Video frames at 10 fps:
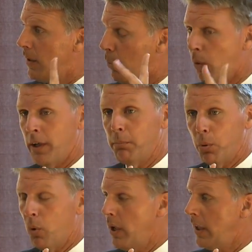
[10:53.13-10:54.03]
one
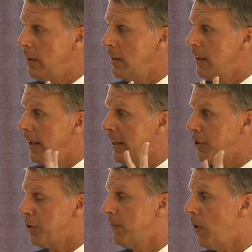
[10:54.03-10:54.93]
employee, and he
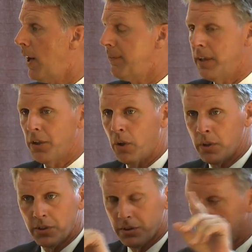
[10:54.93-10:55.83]
served coffee and
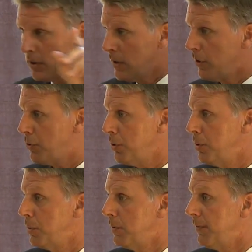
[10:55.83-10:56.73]
donuts
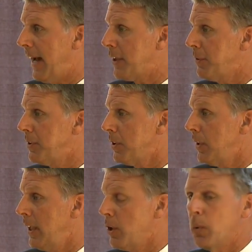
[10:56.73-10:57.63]
to factories
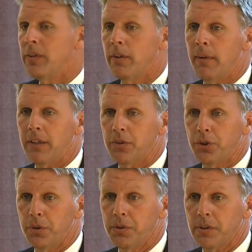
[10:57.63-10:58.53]
in Quincy,
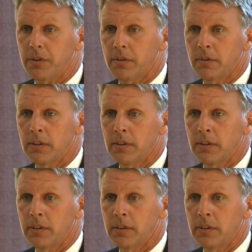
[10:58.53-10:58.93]
Massachusetts.